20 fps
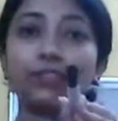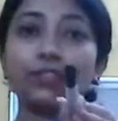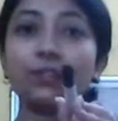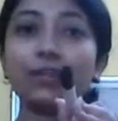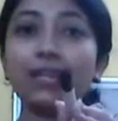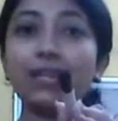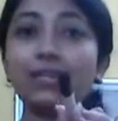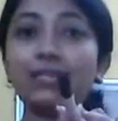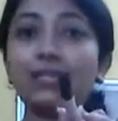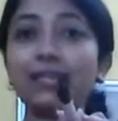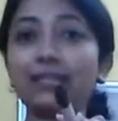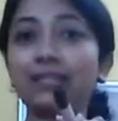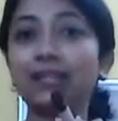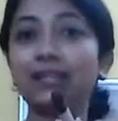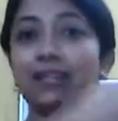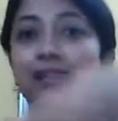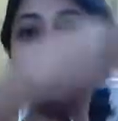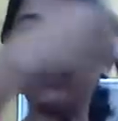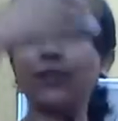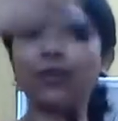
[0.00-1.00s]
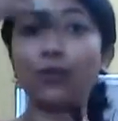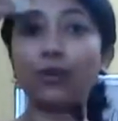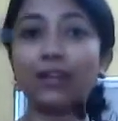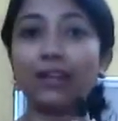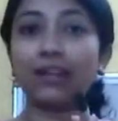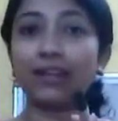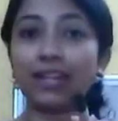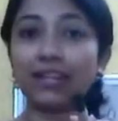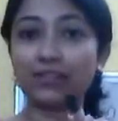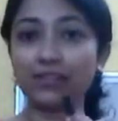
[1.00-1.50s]
360-degree
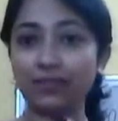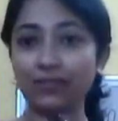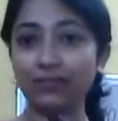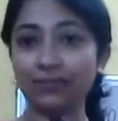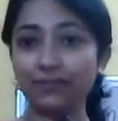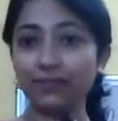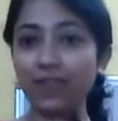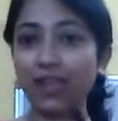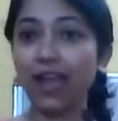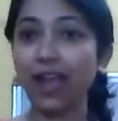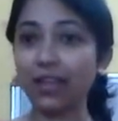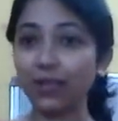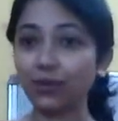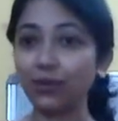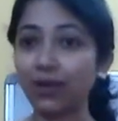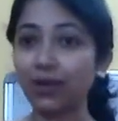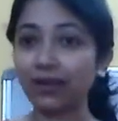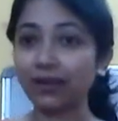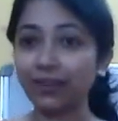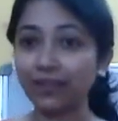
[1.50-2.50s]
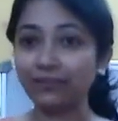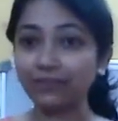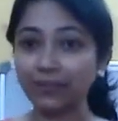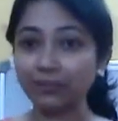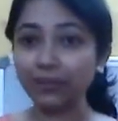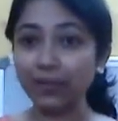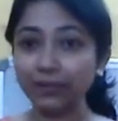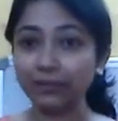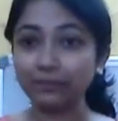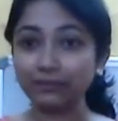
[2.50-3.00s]
orientation. Are you agreeing with
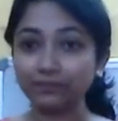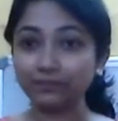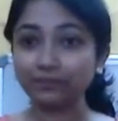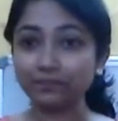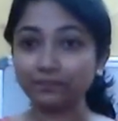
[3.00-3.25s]
me?